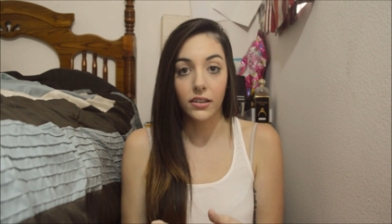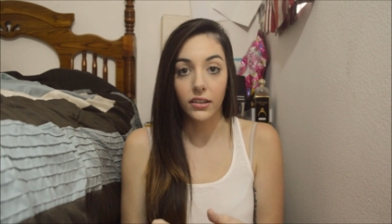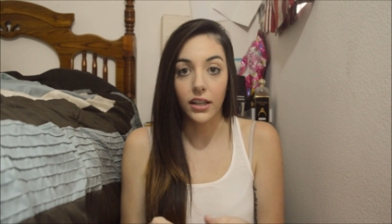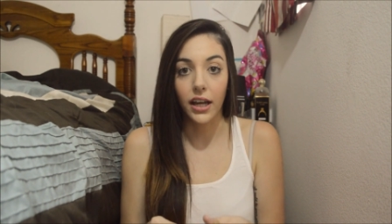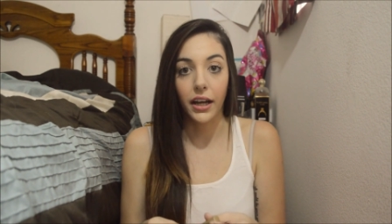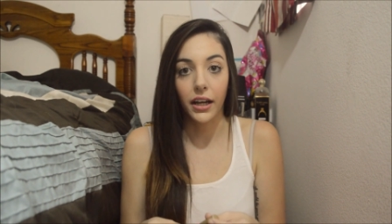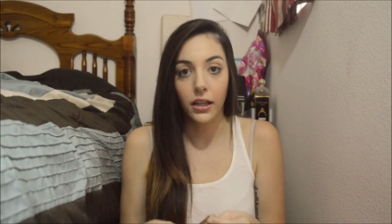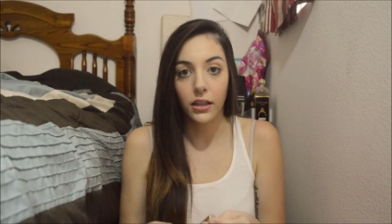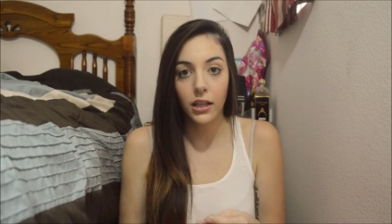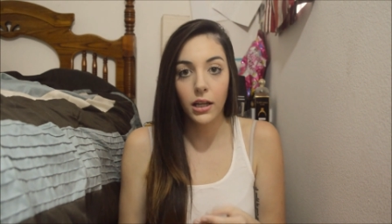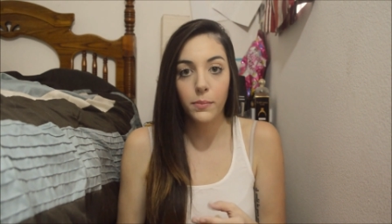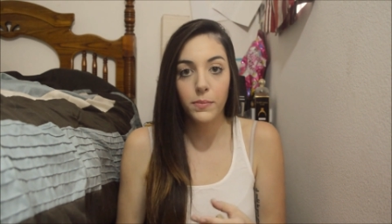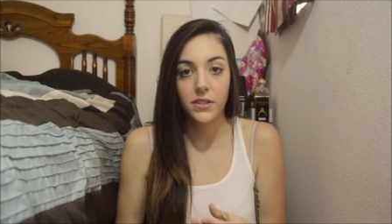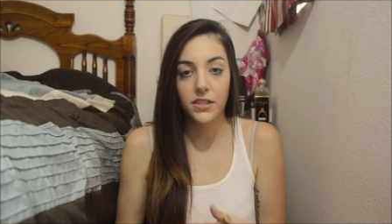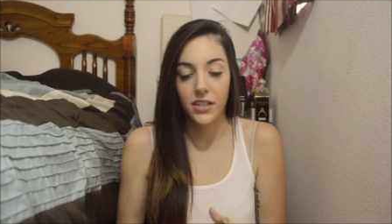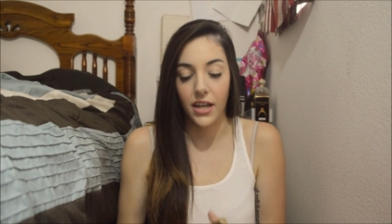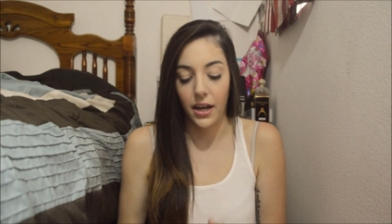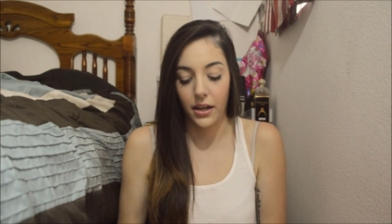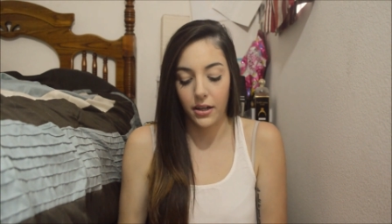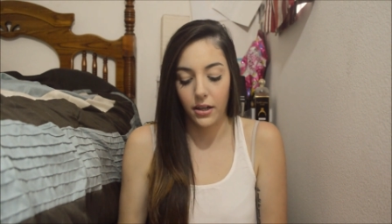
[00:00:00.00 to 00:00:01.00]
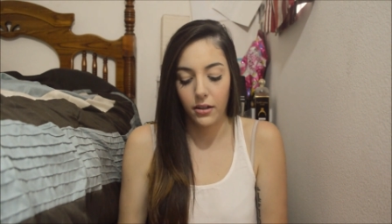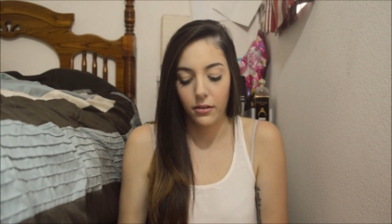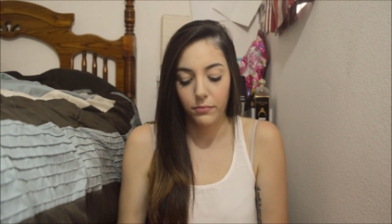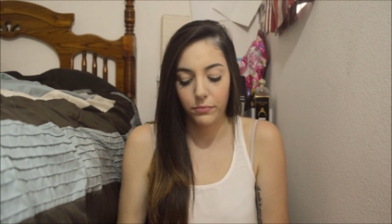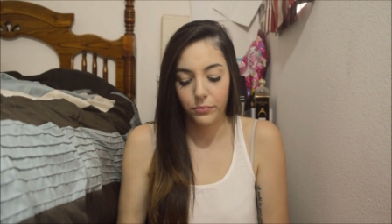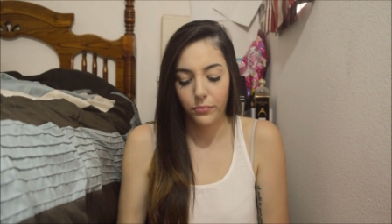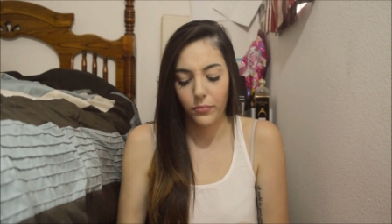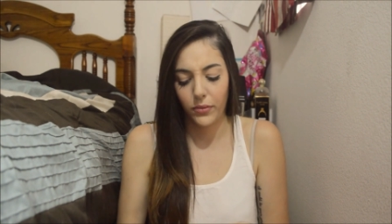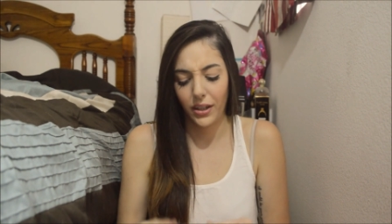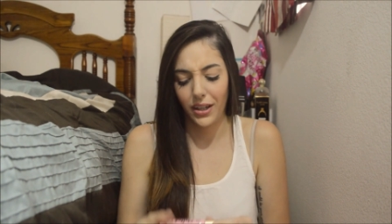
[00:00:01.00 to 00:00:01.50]
like a lipstick.
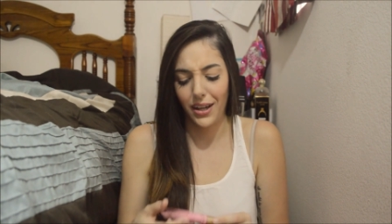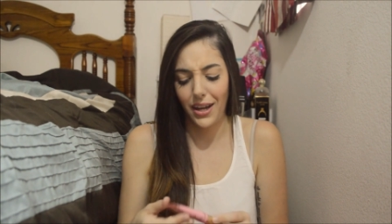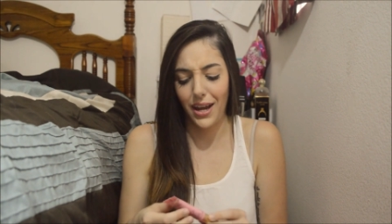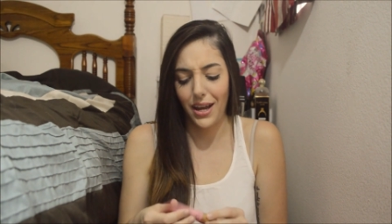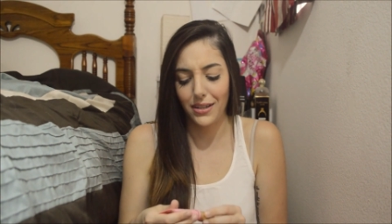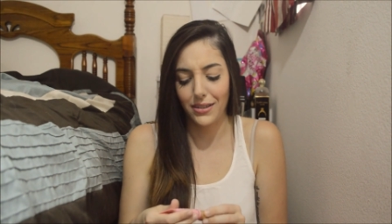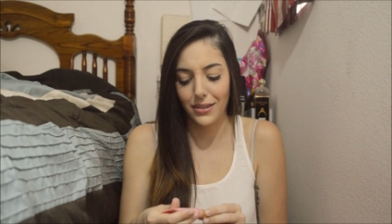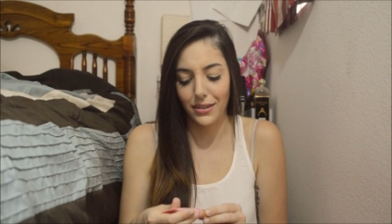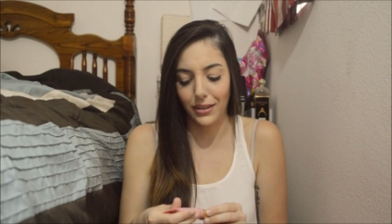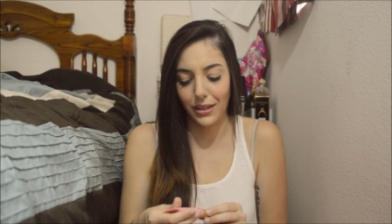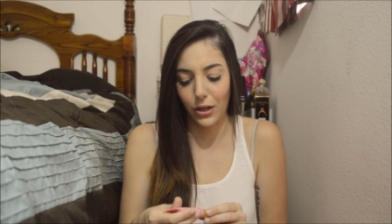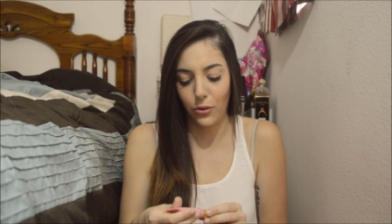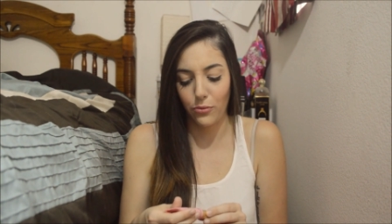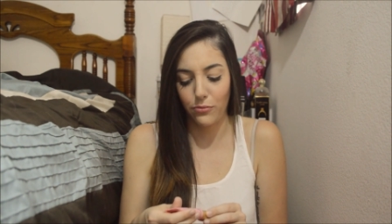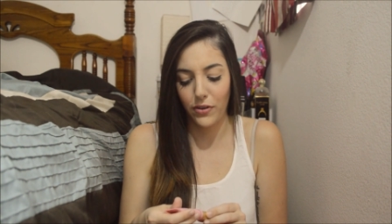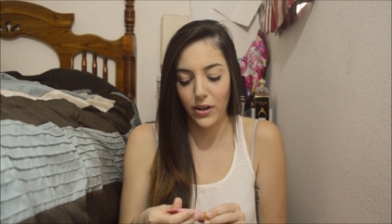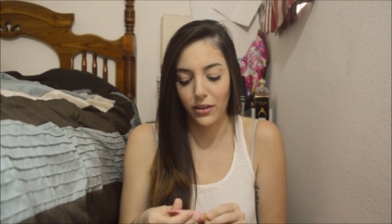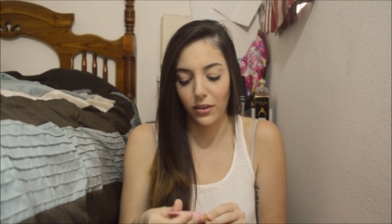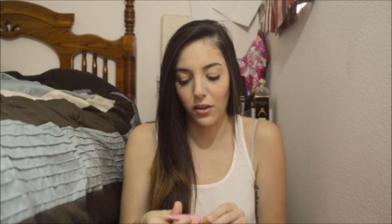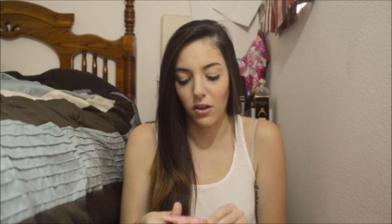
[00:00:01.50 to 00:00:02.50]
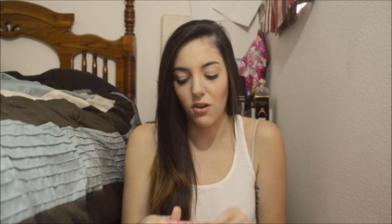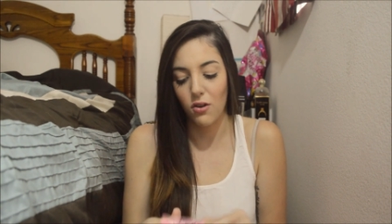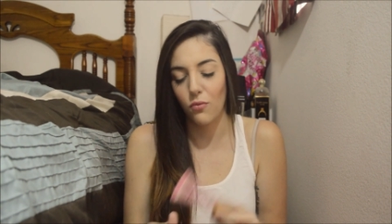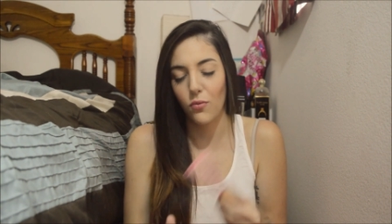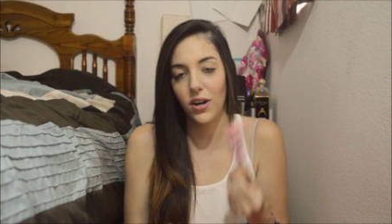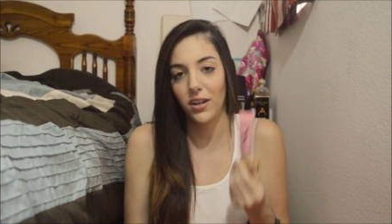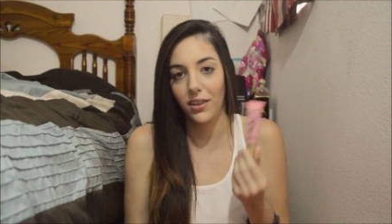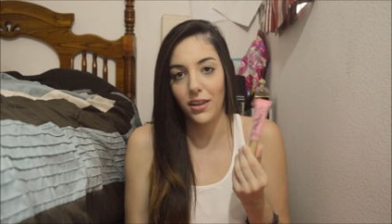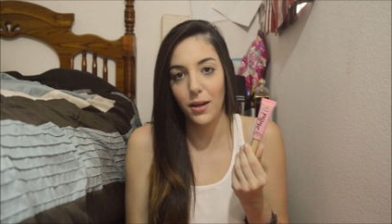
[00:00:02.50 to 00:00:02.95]
It's liquefied longwear